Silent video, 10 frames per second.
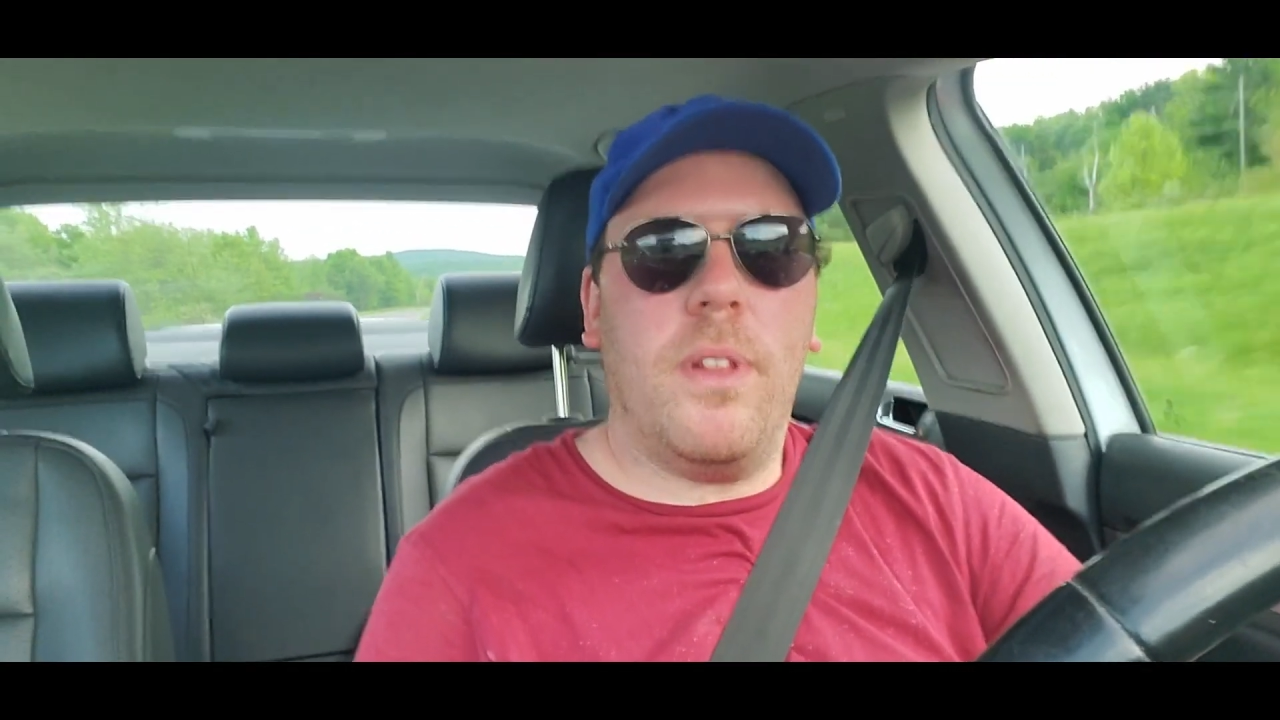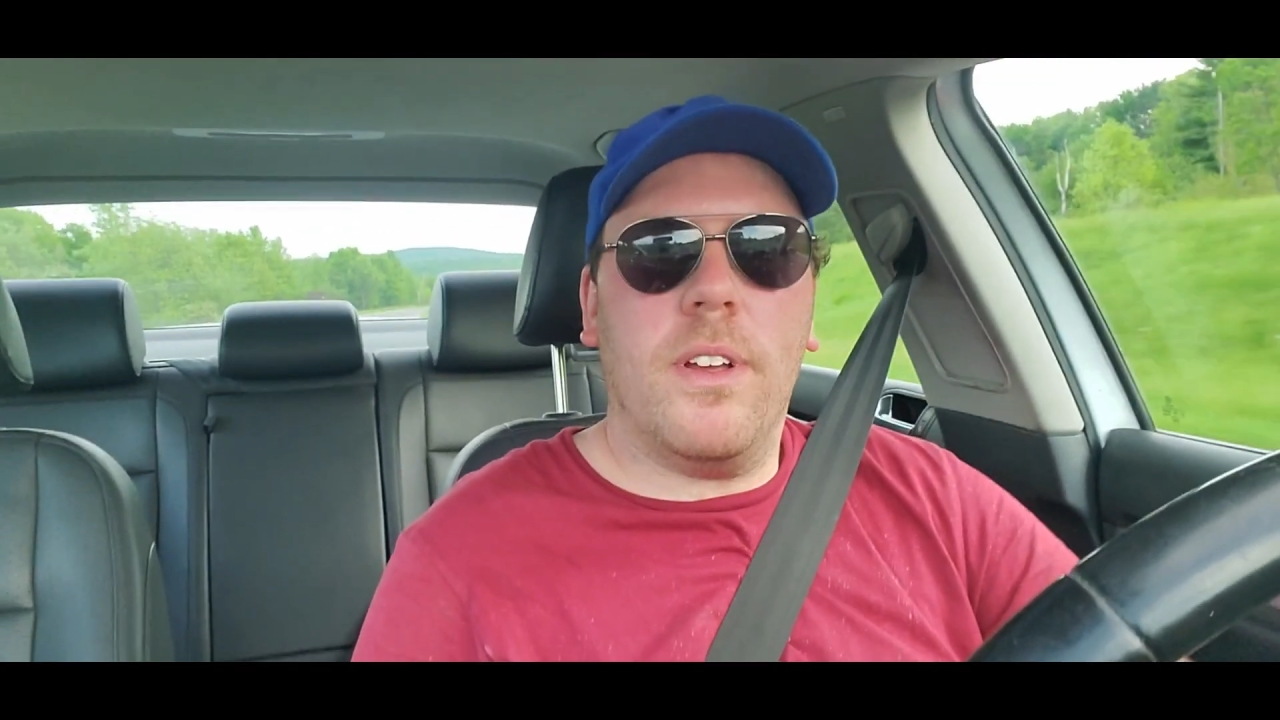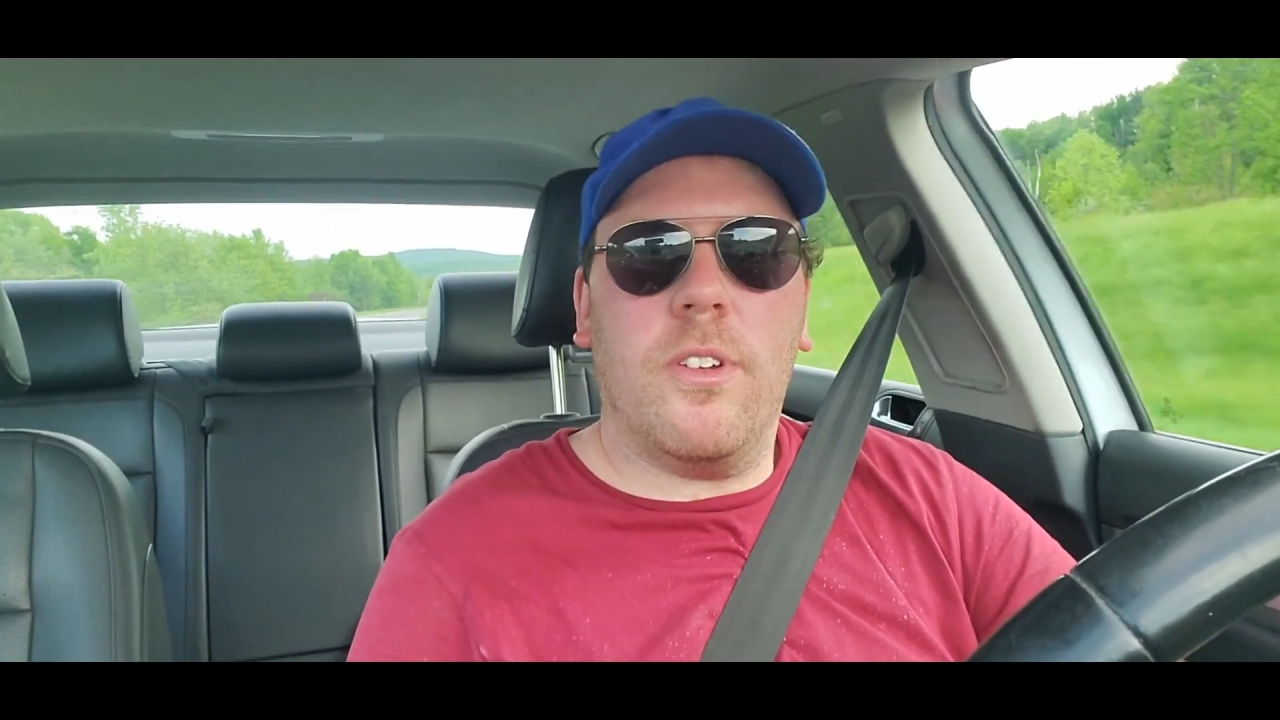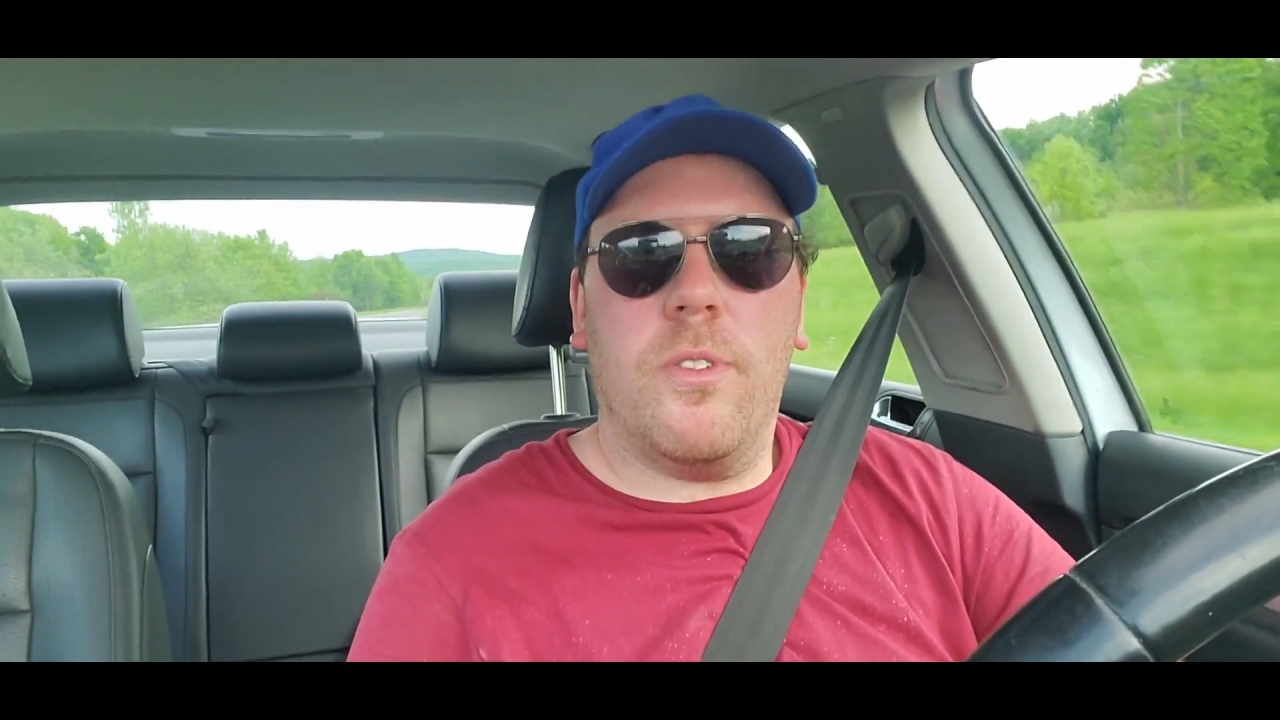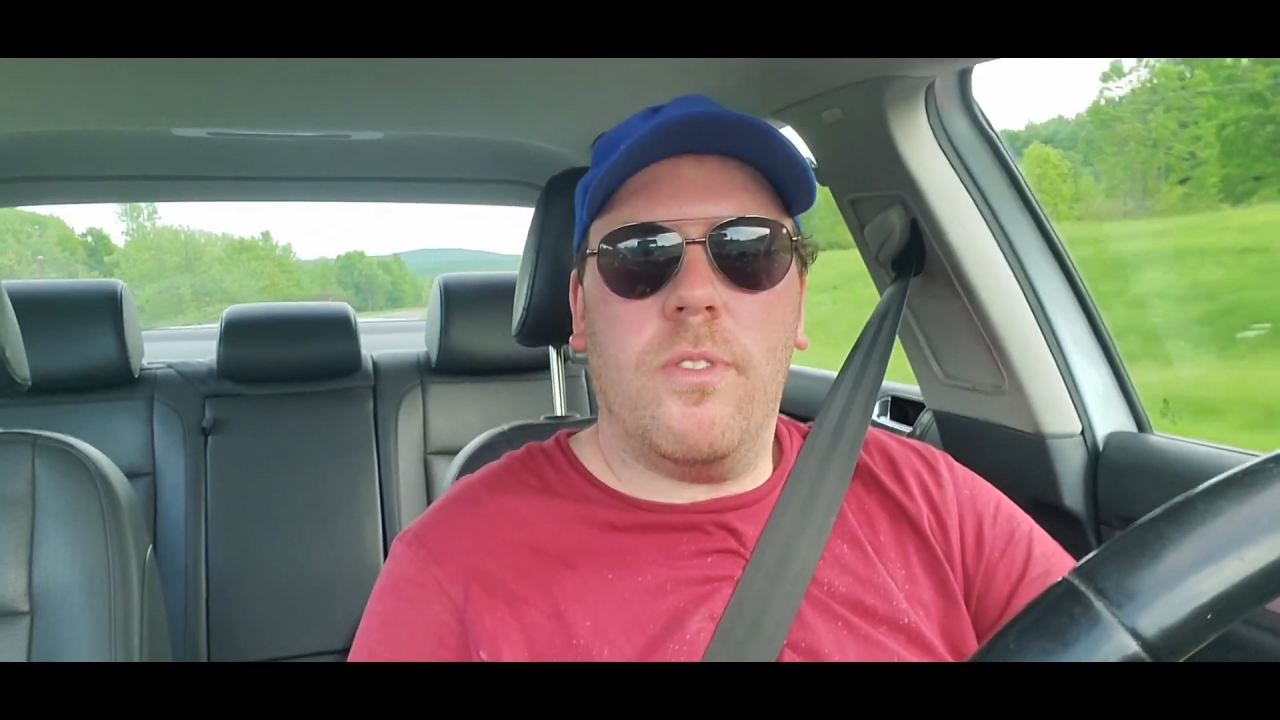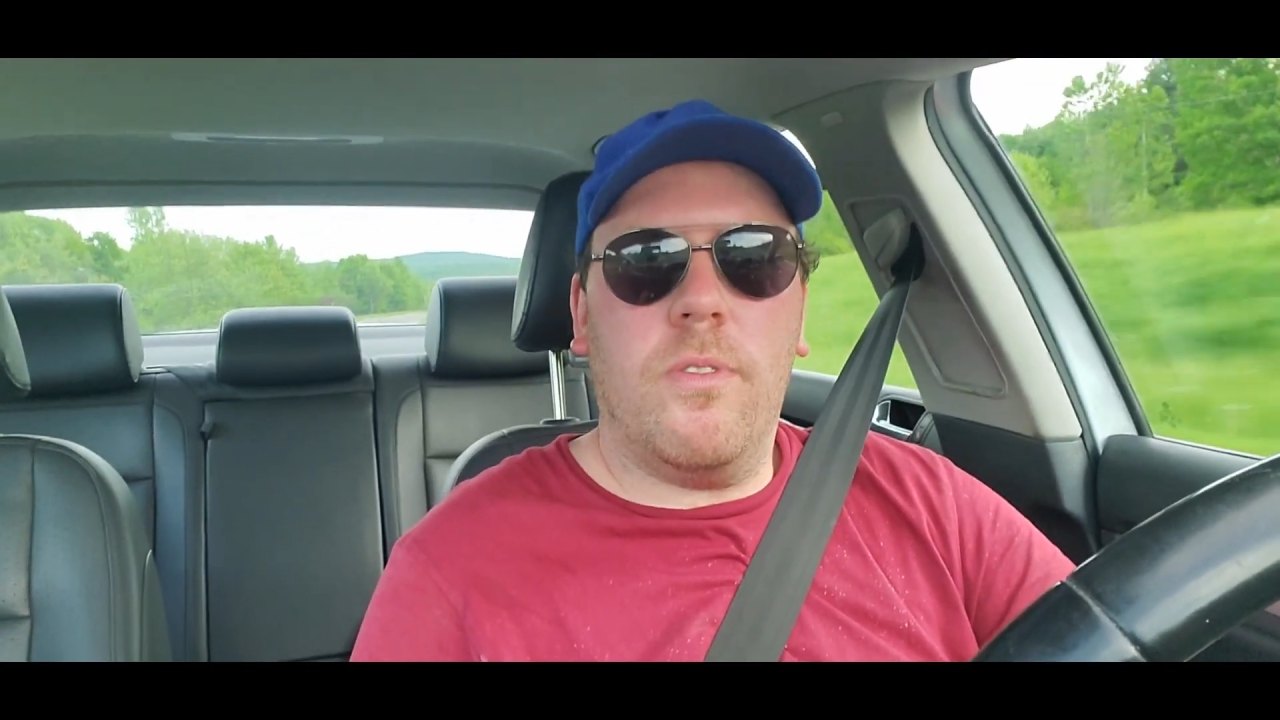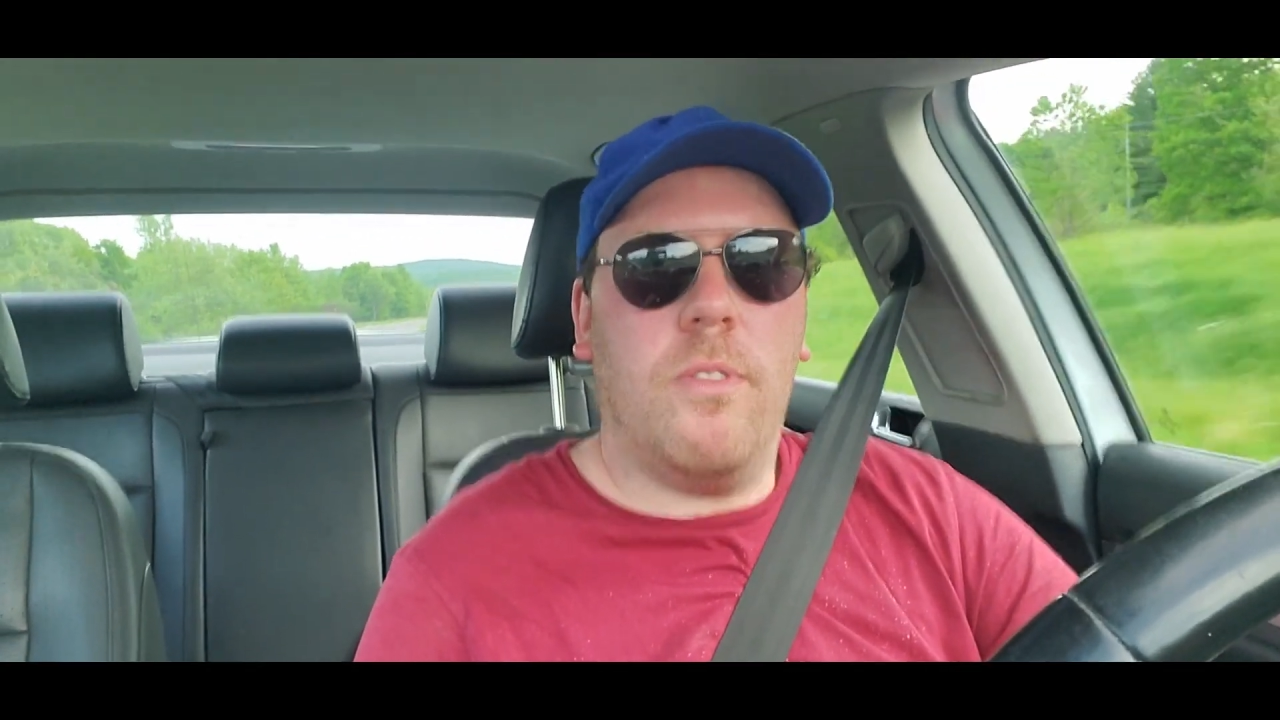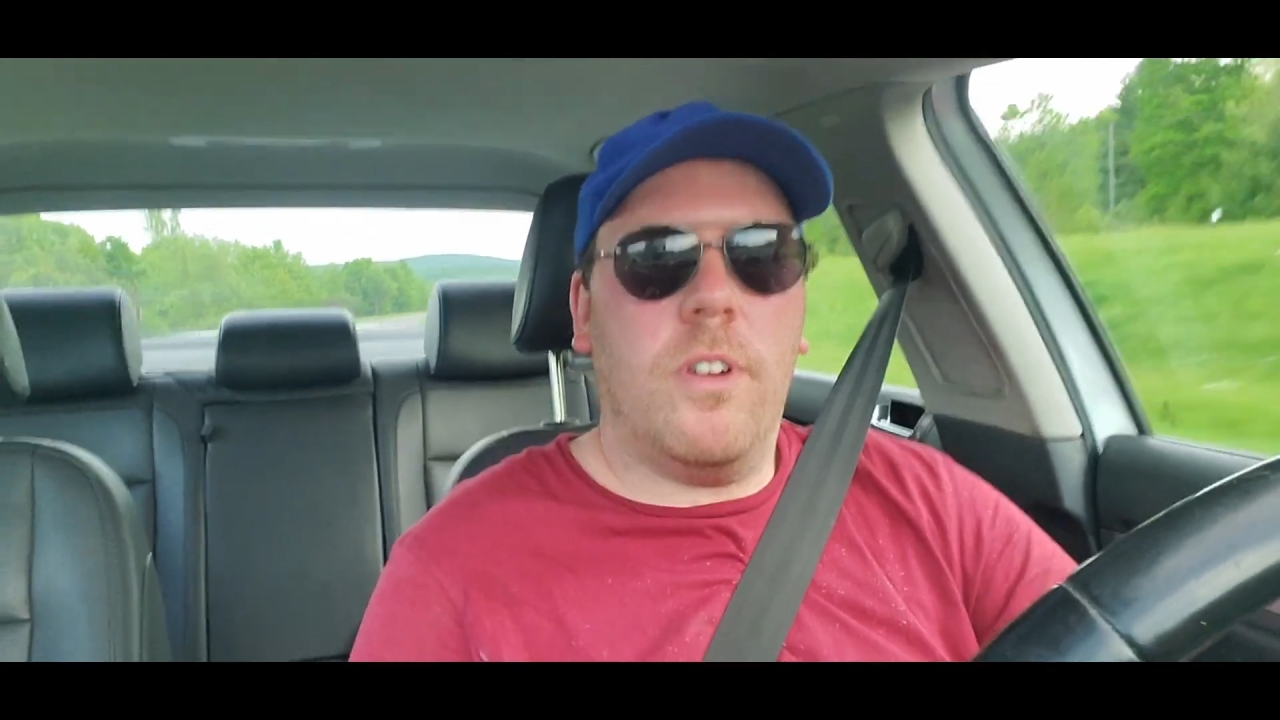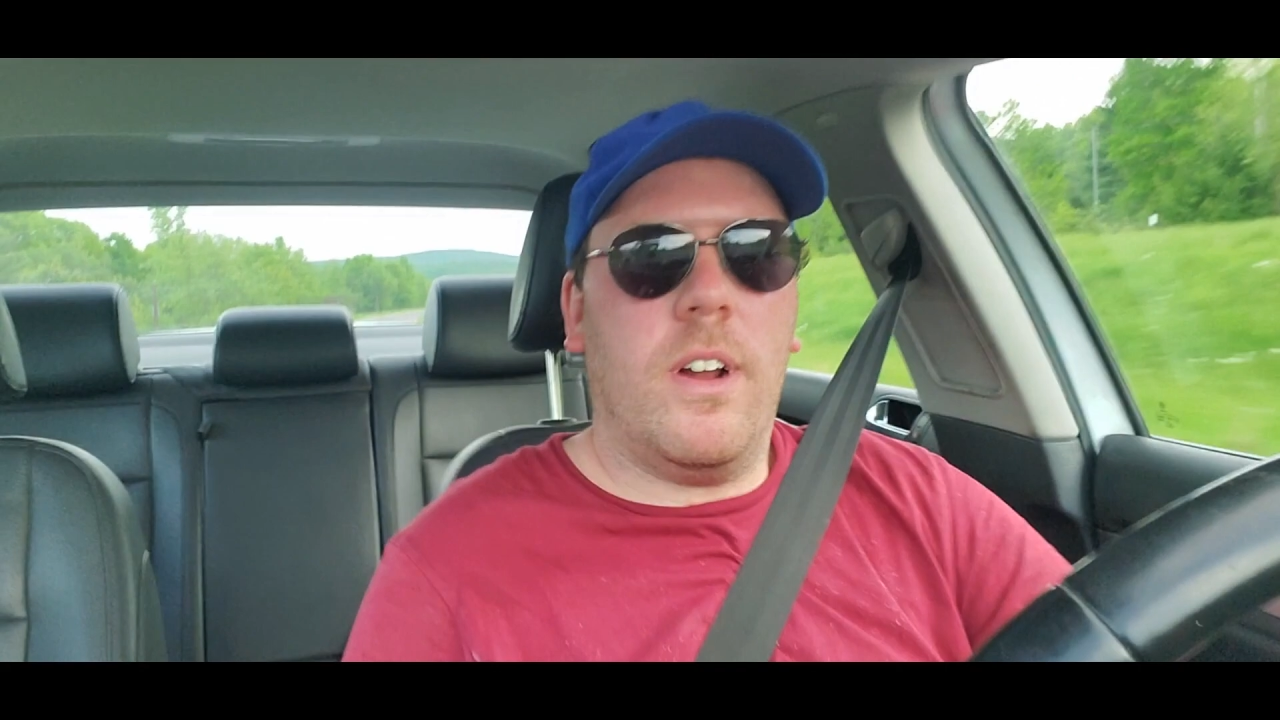plugs were